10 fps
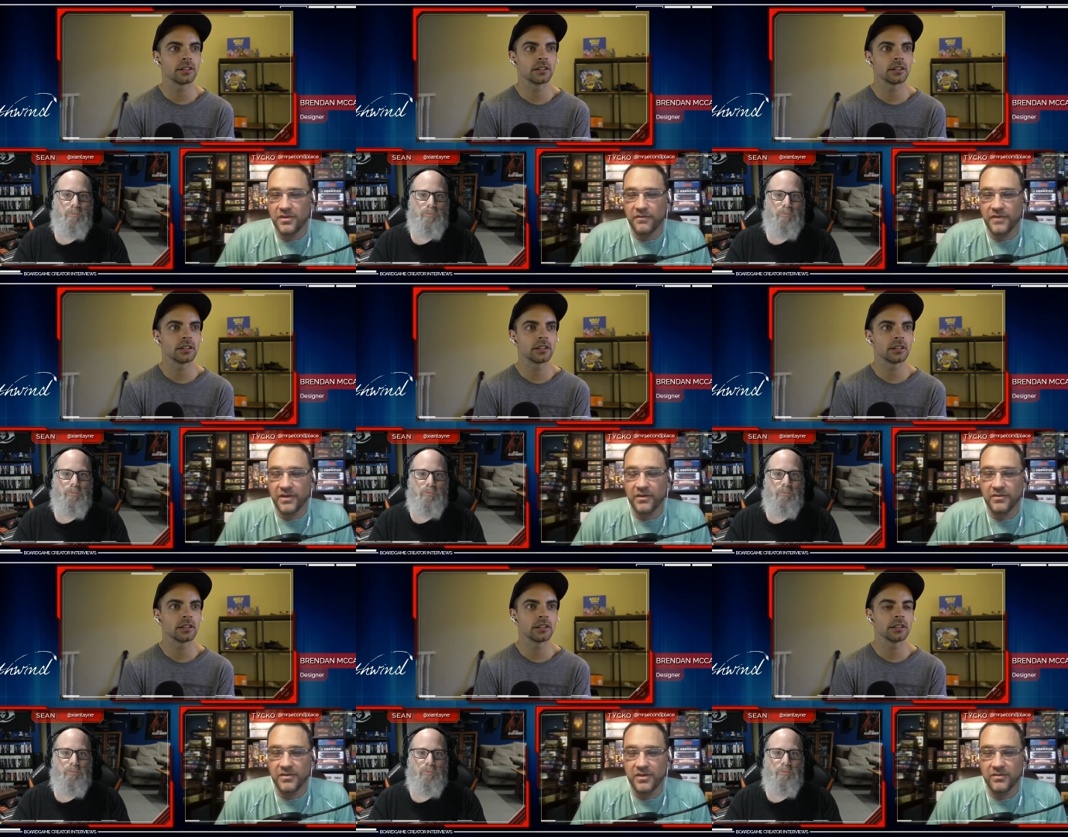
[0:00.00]
Speaker 1: know figure out,
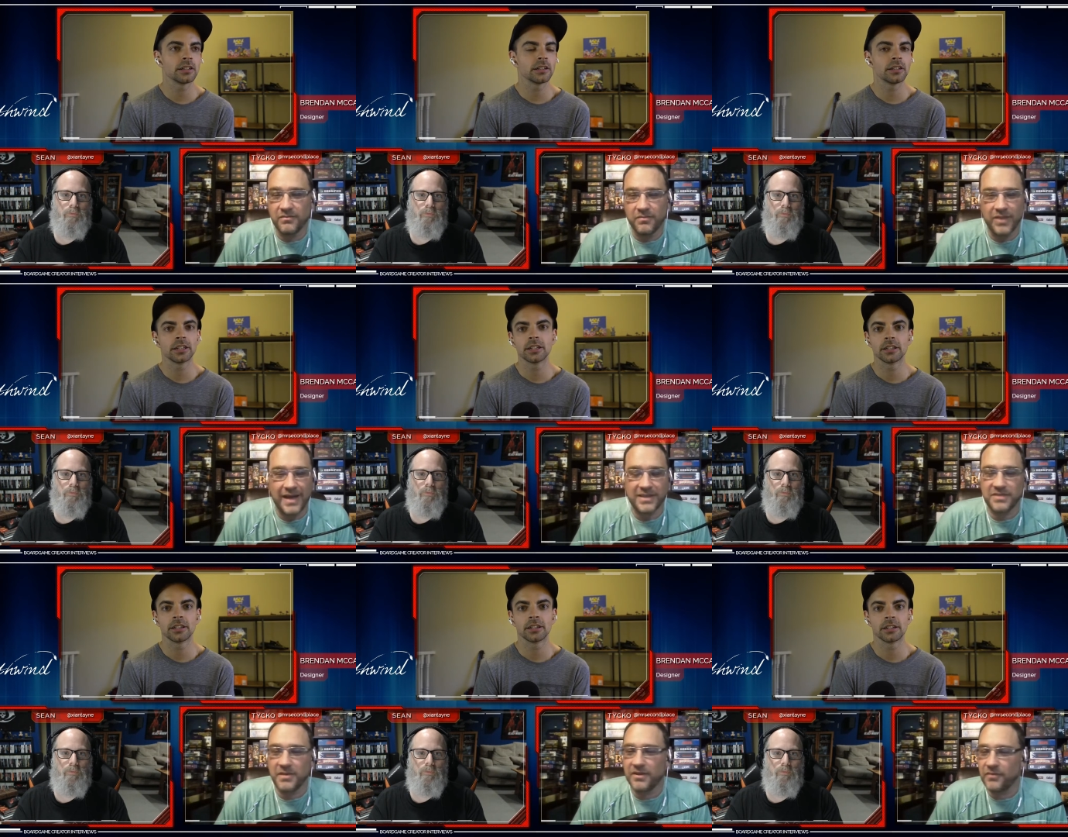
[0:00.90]
you know,
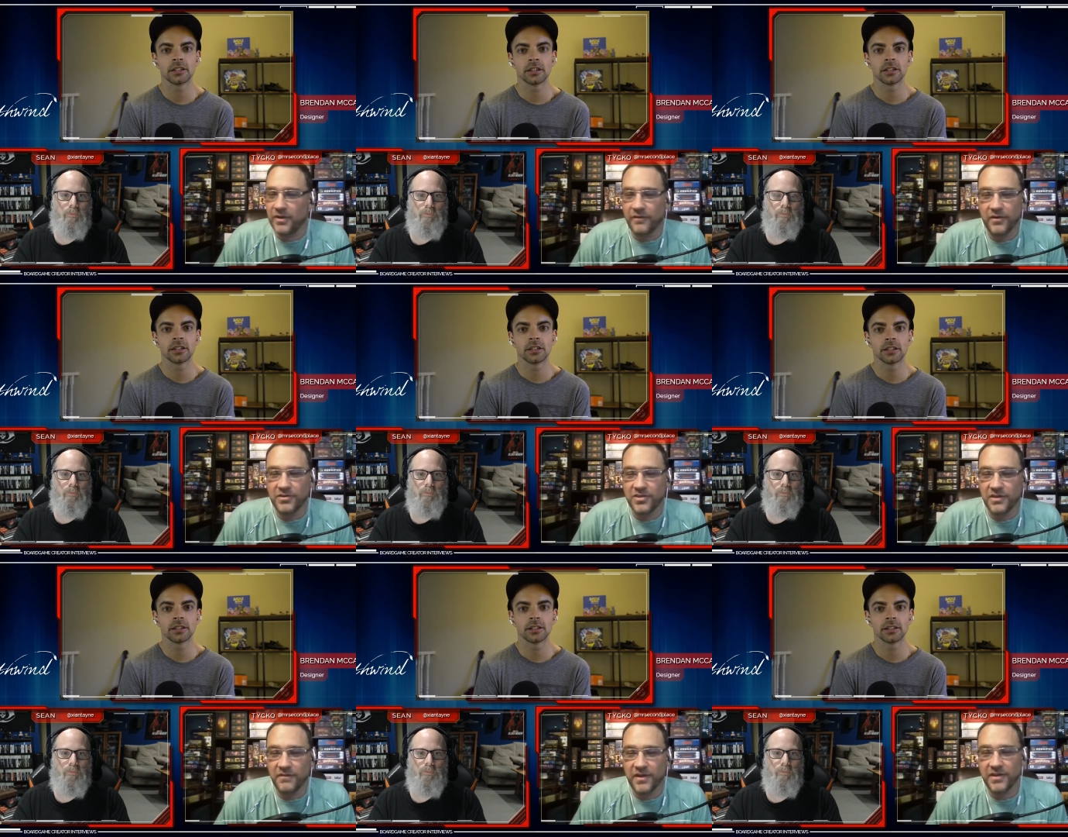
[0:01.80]
blacksmith, whatever else you can
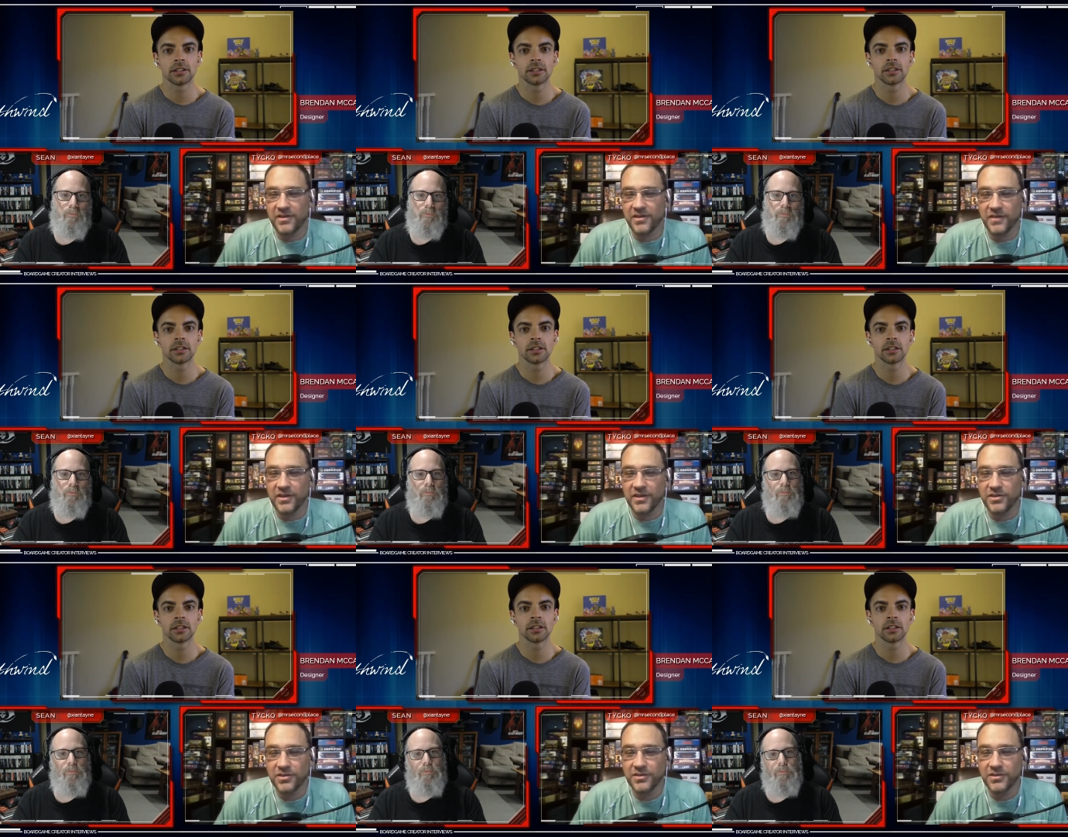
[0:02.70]
fit into this
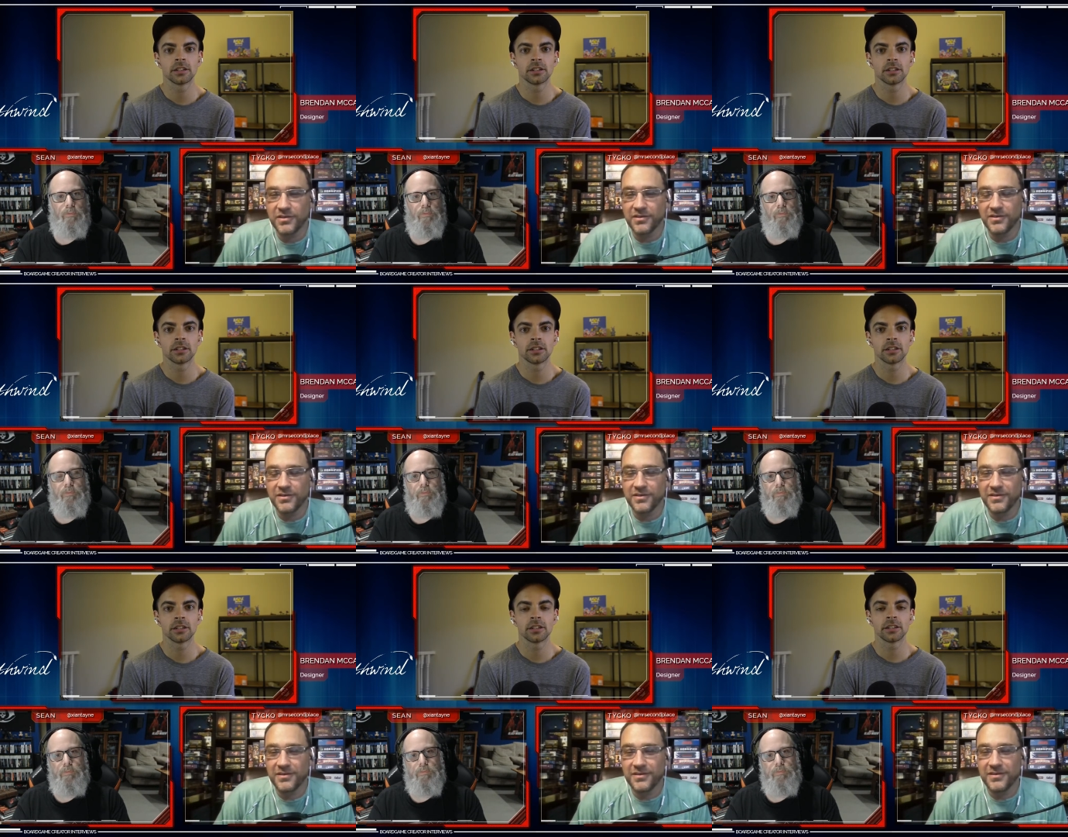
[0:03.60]
village?
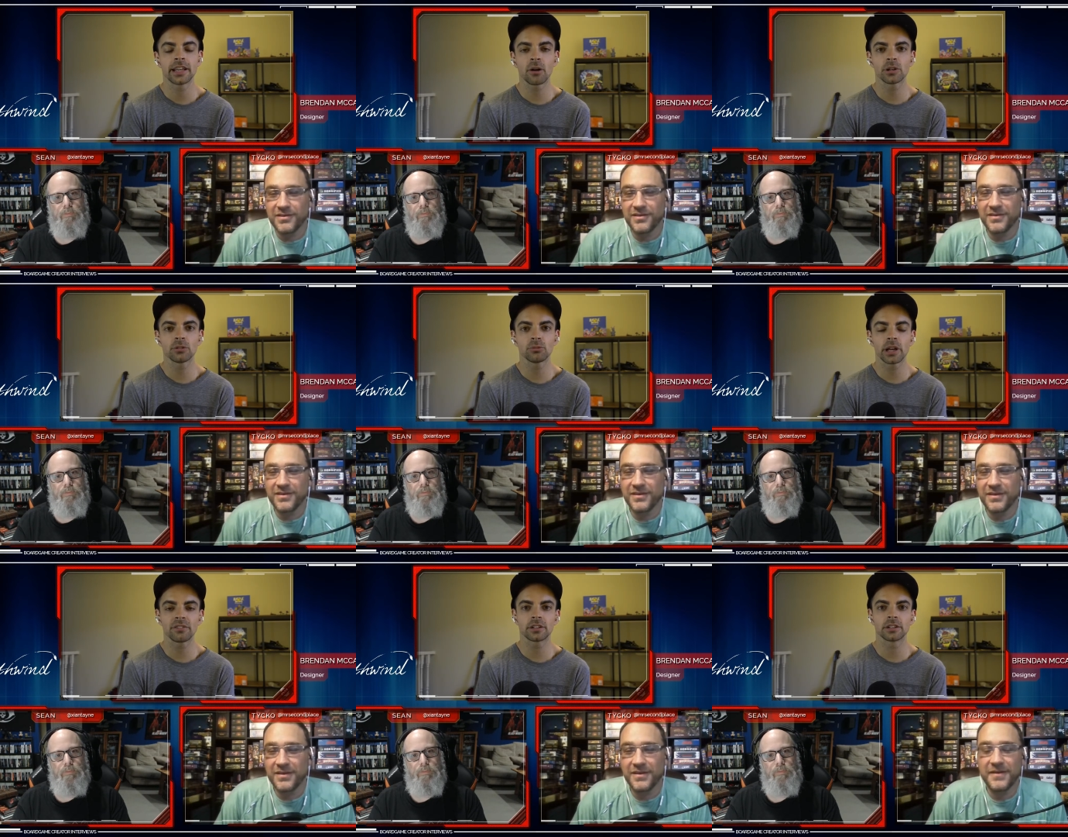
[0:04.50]
Yeah, we we
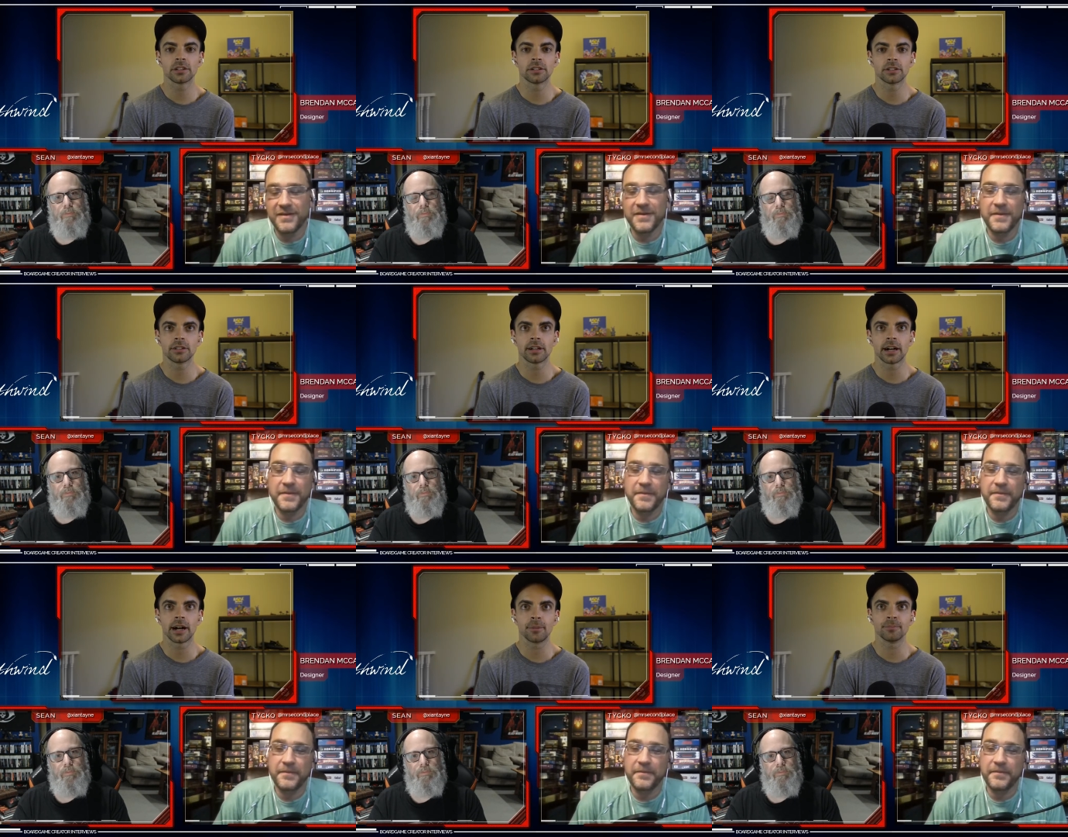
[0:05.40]
have
Speaker 2: a
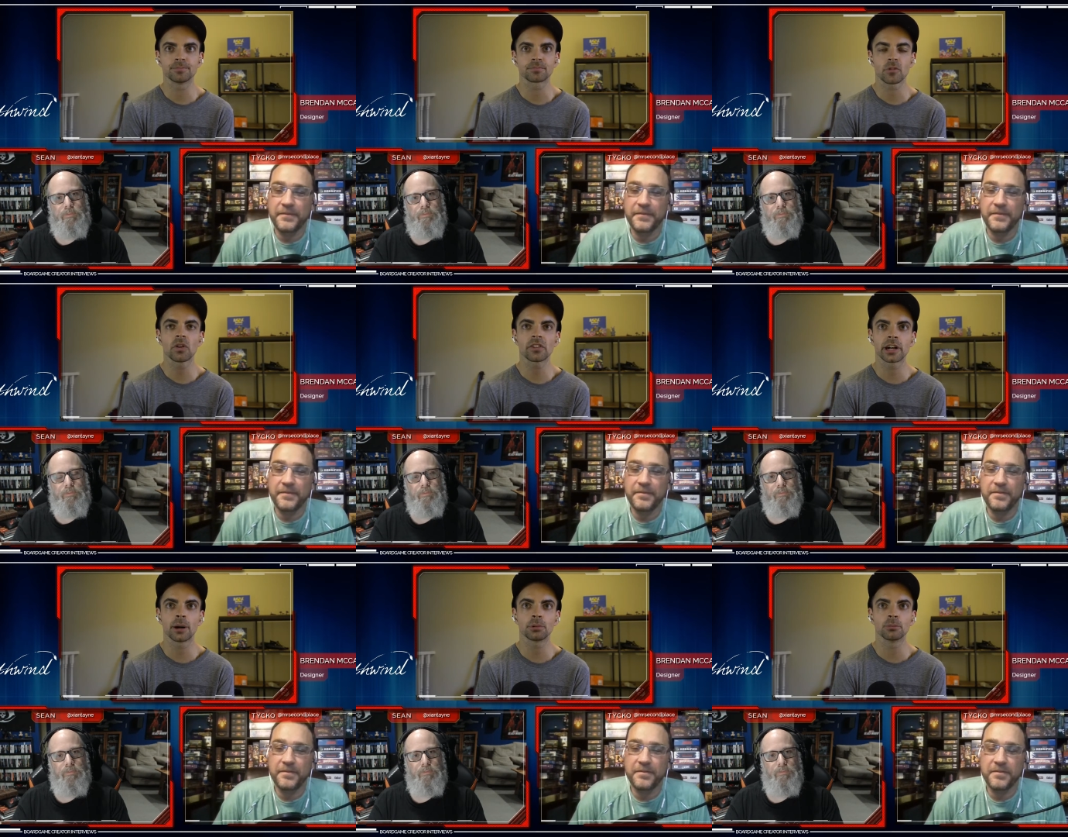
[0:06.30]
um we have a
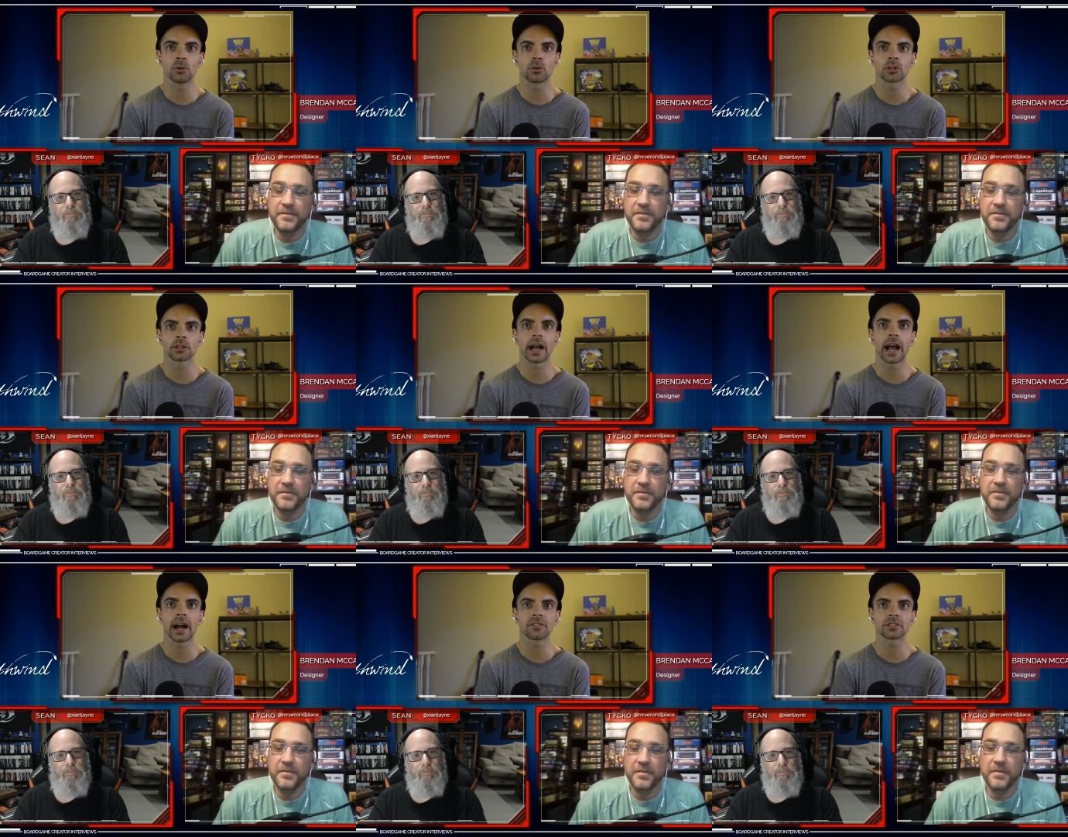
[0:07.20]
couple more
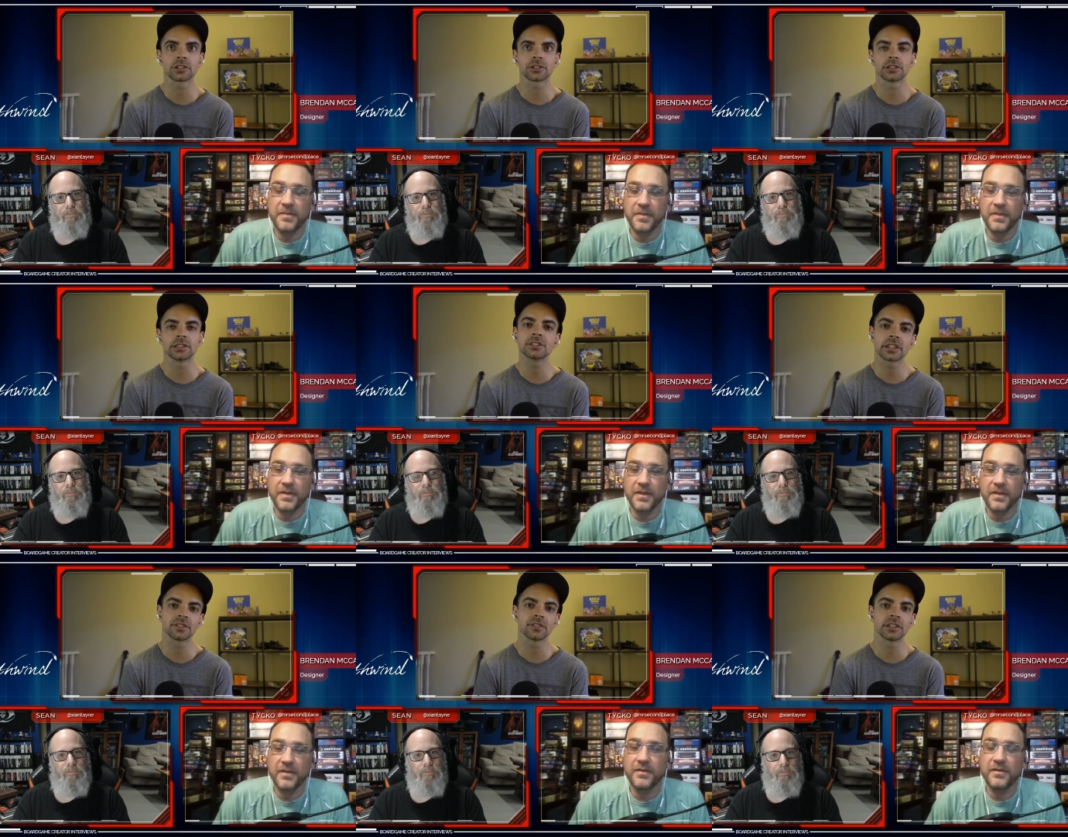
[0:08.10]
after these
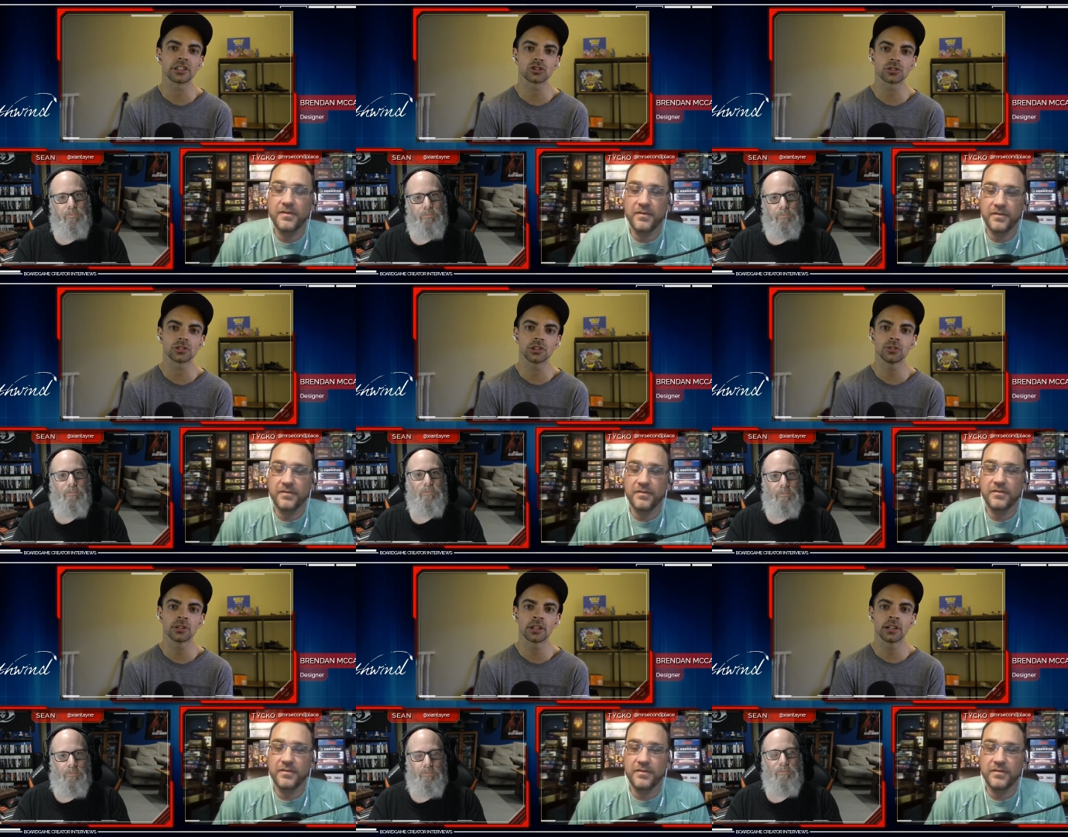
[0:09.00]
kind of initial two,